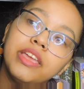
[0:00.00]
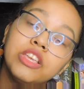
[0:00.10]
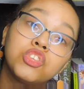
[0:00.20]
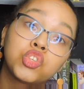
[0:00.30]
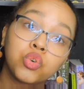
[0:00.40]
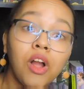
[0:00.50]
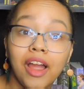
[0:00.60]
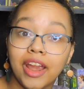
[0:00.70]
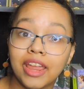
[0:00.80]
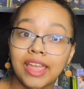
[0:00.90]
is
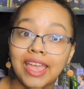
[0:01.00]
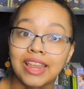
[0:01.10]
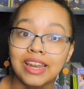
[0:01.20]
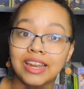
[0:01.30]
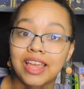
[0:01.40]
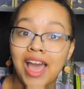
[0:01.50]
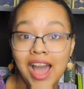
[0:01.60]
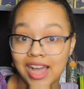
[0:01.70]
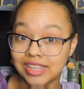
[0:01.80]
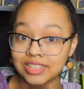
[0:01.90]
trying and
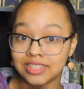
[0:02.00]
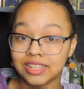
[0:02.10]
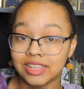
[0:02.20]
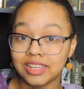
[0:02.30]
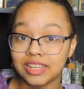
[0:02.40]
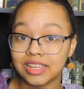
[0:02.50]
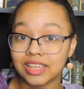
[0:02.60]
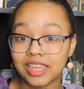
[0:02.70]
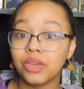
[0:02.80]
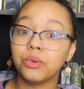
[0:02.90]
has
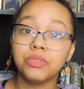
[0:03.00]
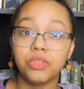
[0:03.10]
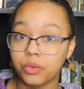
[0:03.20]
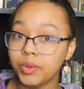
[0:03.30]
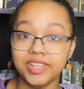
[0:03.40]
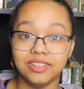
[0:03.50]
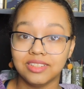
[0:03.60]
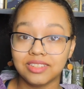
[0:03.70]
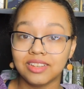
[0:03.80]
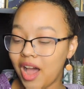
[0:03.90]
killed the
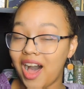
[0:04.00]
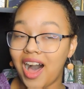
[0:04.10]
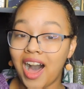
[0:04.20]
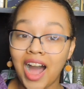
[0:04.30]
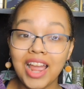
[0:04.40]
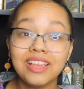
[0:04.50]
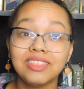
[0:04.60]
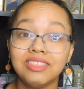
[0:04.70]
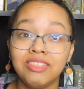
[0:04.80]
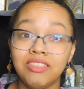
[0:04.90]
queens. I
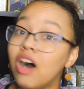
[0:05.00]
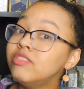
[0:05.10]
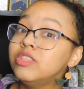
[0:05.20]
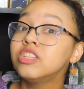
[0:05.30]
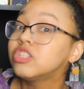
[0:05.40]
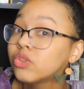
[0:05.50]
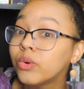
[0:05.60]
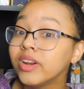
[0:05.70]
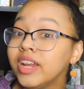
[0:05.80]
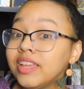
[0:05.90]
loved this
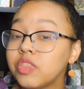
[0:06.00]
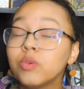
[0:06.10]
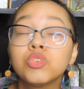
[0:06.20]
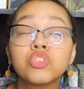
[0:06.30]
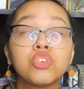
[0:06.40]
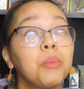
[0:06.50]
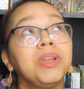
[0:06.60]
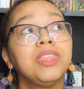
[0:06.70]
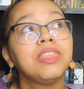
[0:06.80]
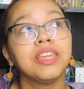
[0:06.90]
story. There were so
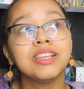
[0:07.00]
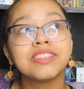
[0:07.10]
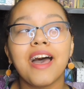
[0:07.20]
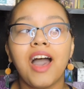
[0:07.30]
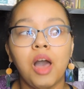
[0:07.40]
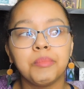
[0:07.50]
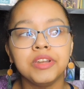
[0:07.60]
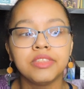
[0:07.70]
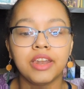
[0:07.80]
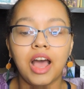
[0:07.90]
many things that
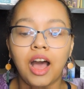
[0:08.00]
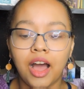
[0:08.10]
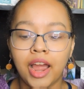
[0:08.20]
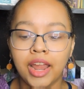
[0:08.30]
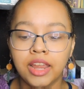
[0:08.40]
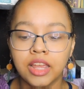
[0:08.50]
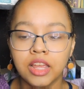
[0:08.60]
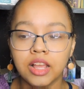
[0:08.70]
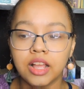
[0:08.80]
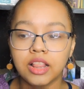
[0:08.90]
happened that I
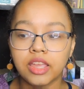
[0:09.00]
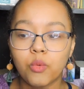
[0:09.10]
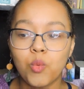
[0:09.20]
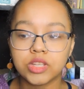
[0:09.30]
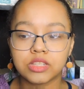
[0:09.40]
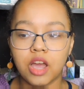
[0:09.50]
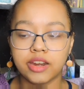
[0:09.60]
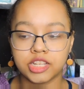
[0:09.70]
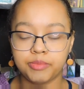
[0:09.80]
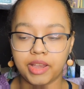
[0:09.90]
like was
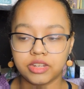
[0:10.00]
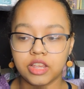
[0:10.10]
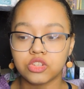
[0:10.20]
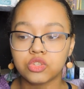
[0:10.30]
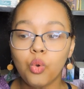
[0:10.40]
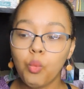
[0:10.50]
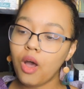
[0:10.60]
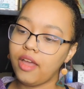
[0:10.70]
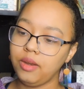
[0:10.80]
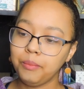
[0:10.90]
not expecting. So
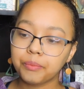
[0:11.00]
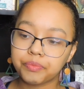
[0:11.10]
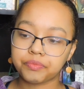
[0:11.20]
one,